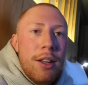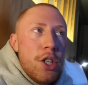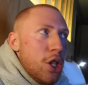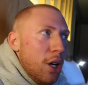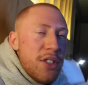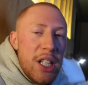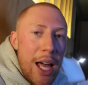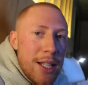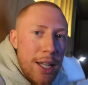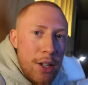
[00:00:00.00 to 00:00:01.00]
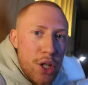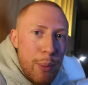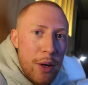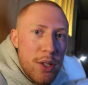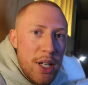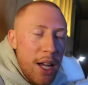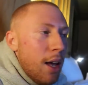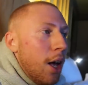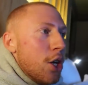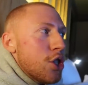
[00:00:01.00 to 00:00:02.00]
She obviously liked it because she posted
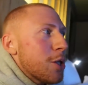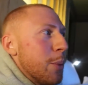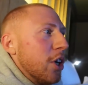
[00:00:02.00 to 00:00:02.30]
it. Just